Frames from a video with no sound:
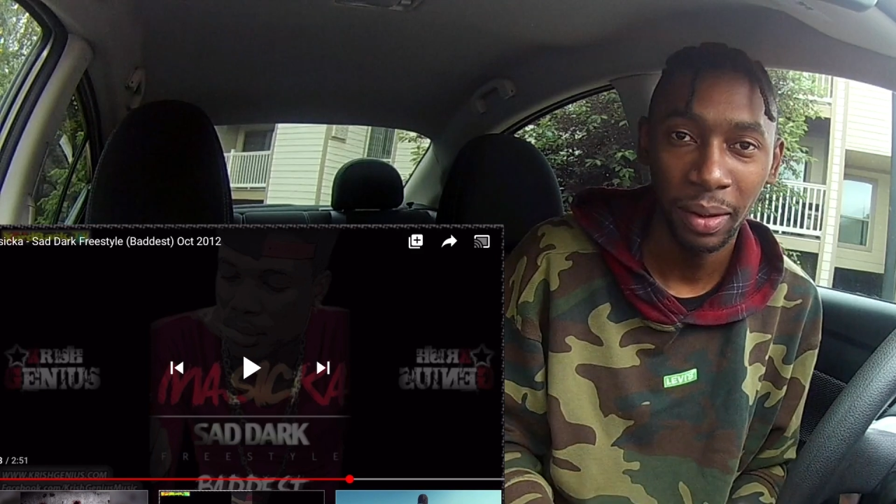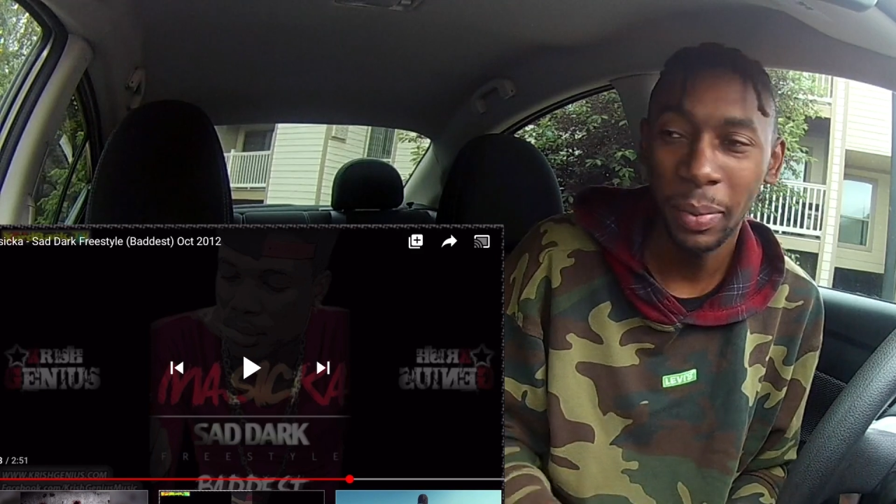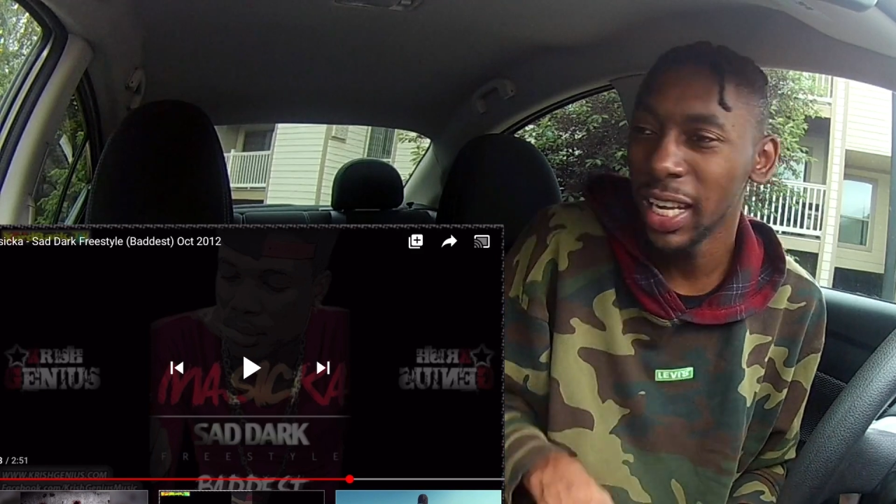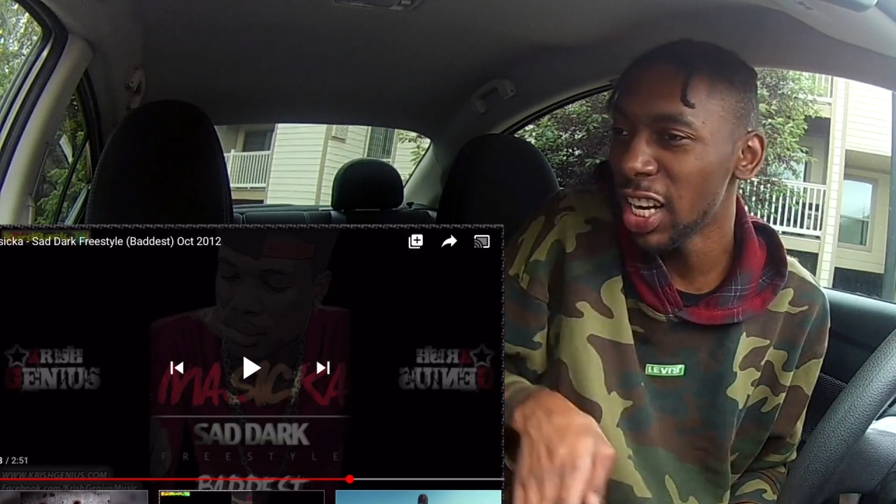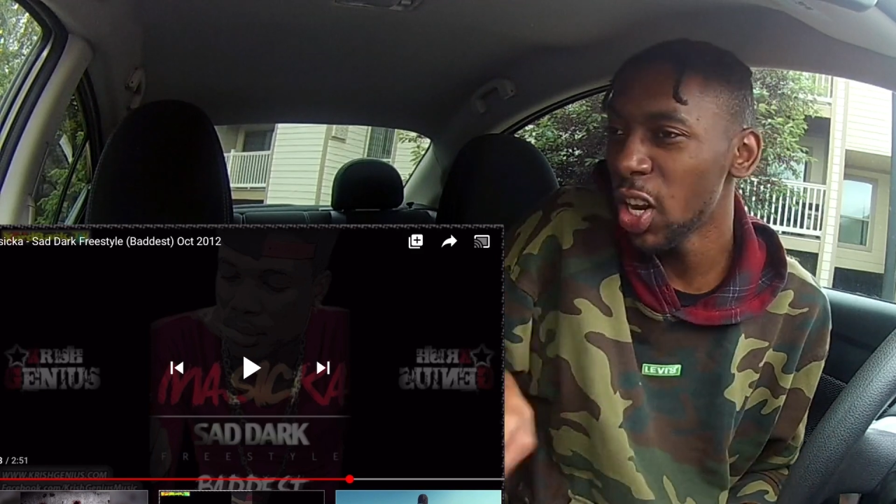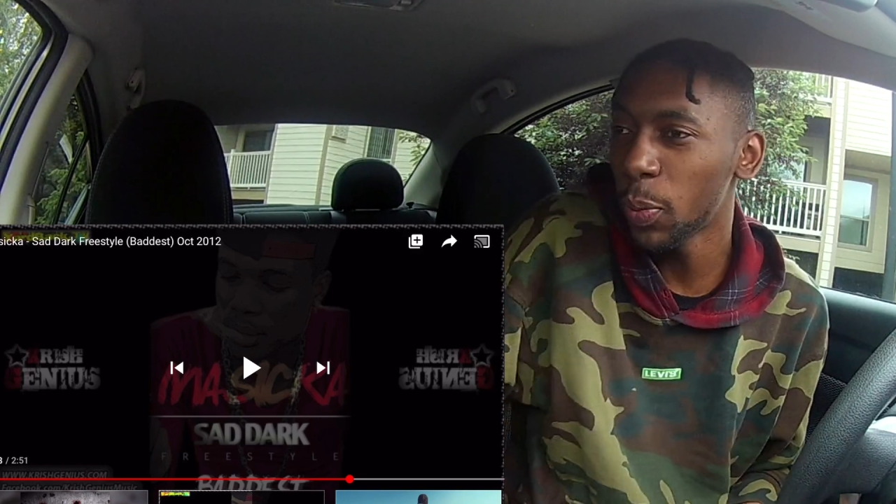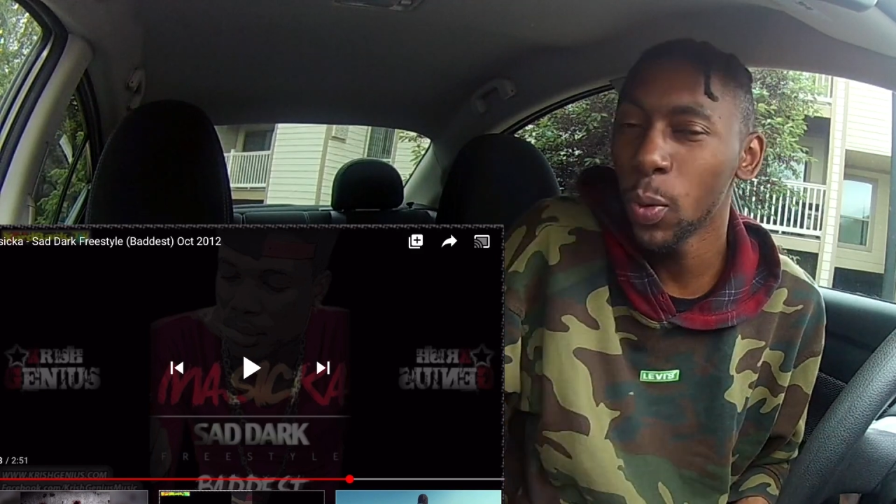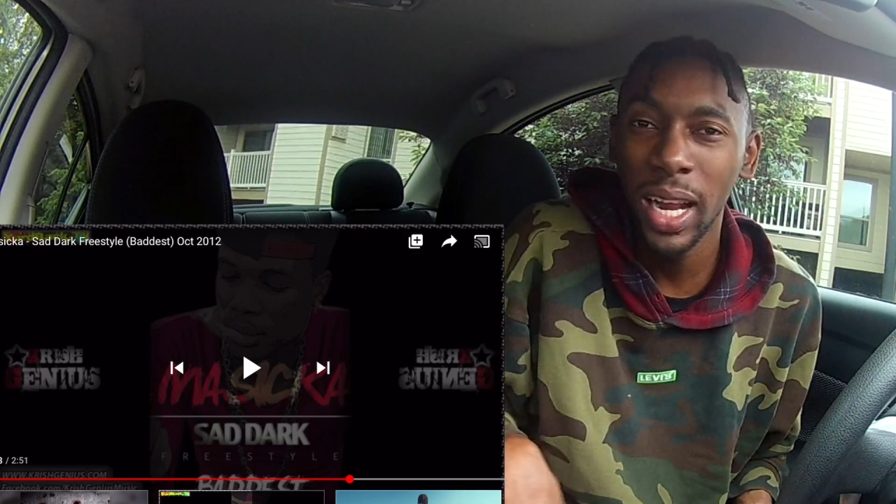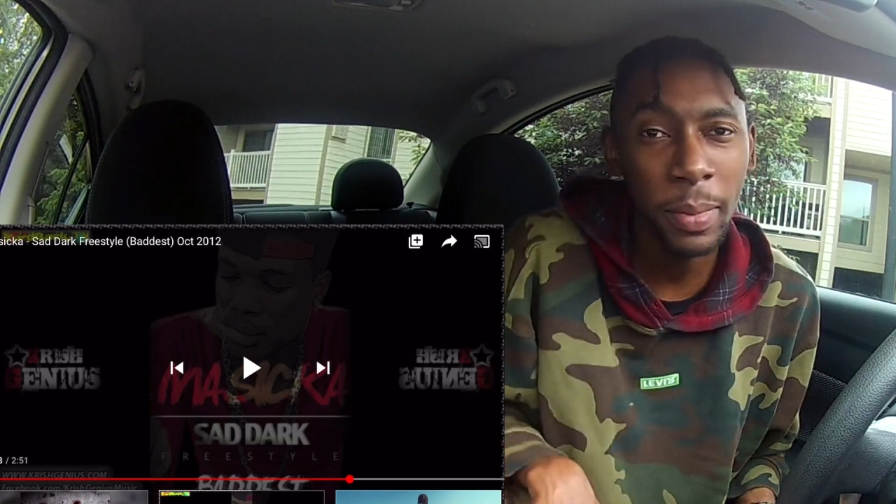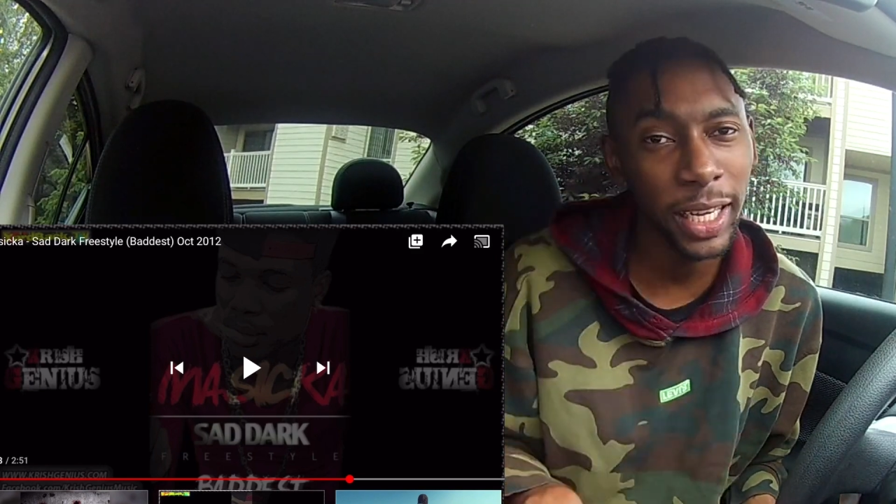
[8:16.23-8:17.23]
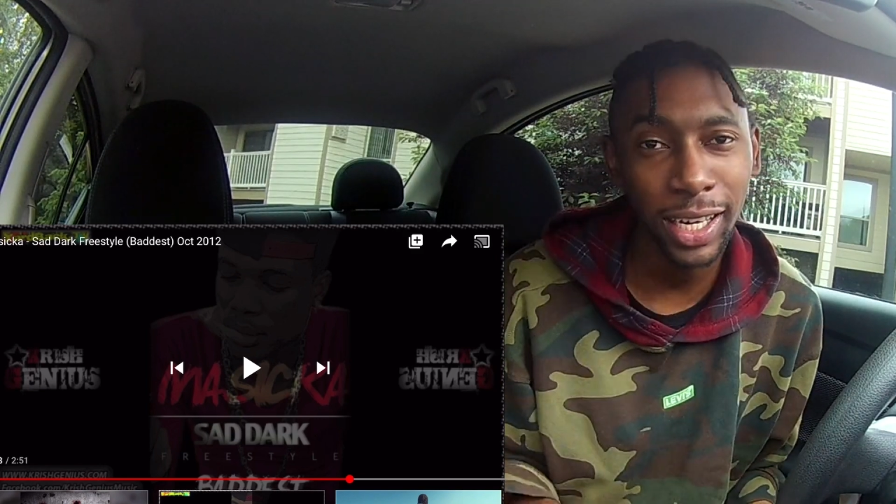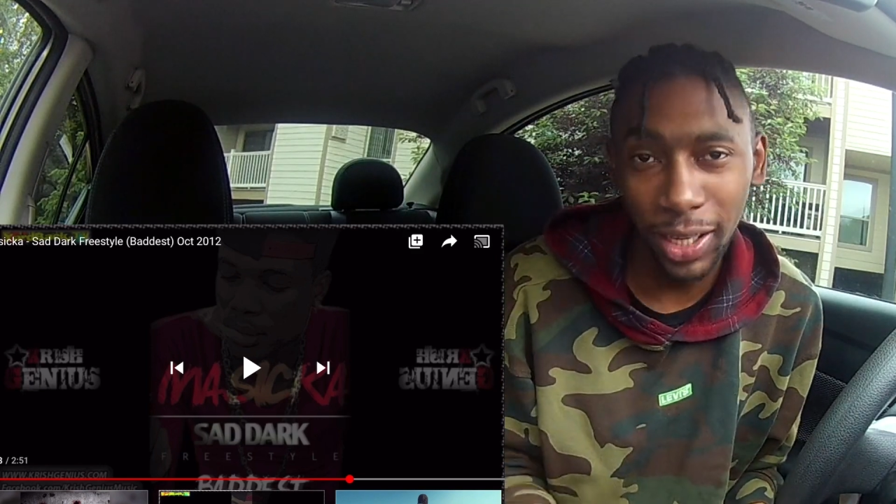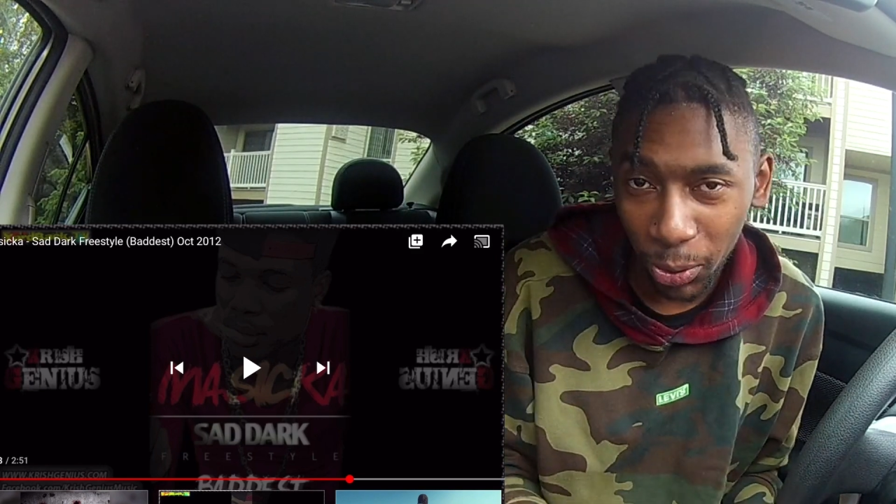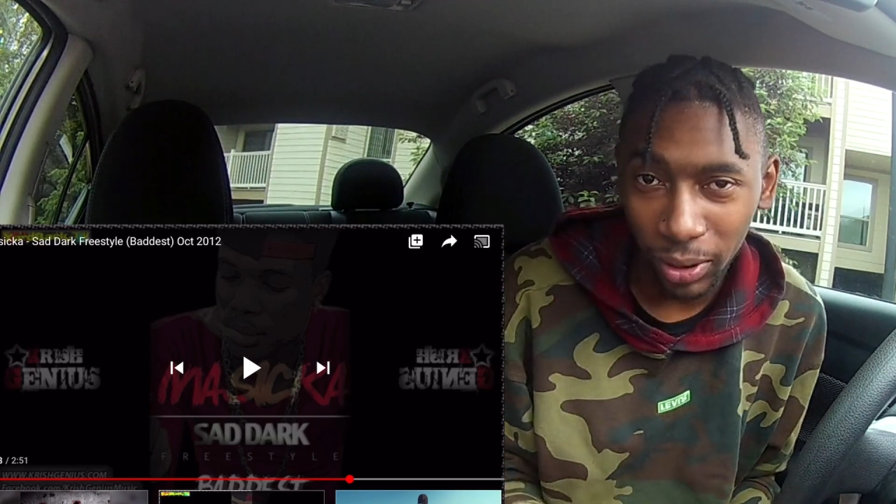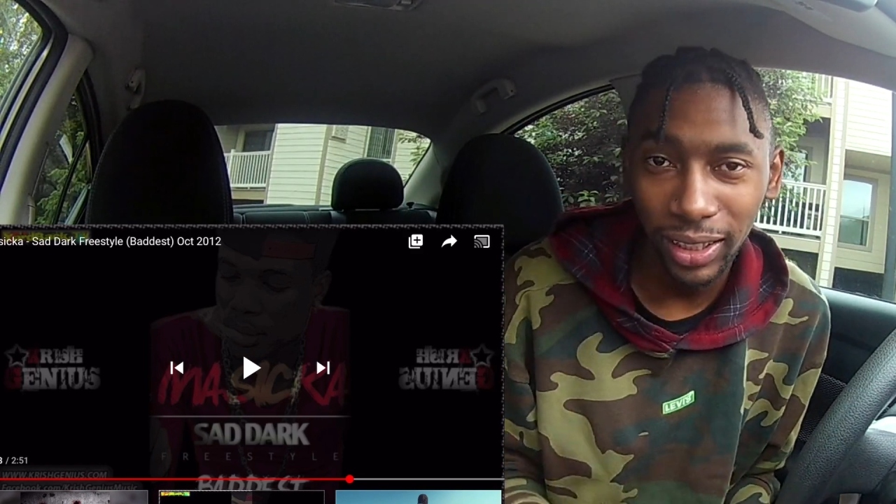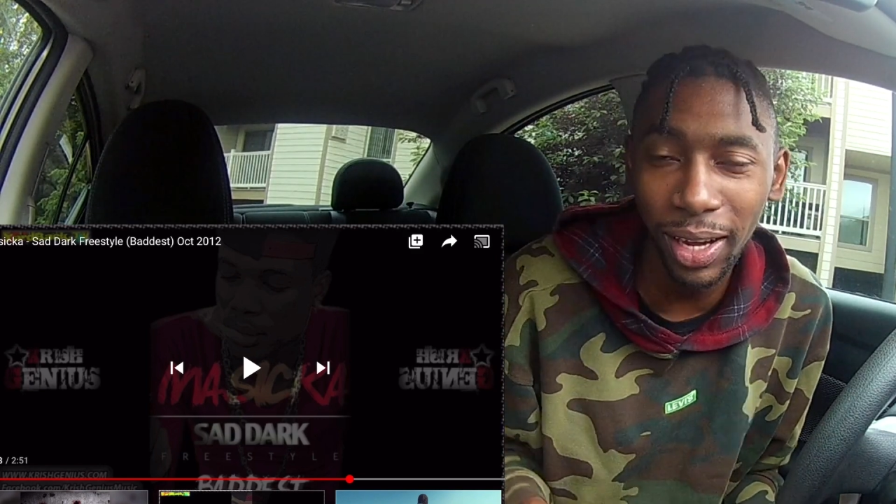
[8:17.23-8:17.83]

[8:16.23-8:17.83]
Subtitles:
Me need up well making a youth.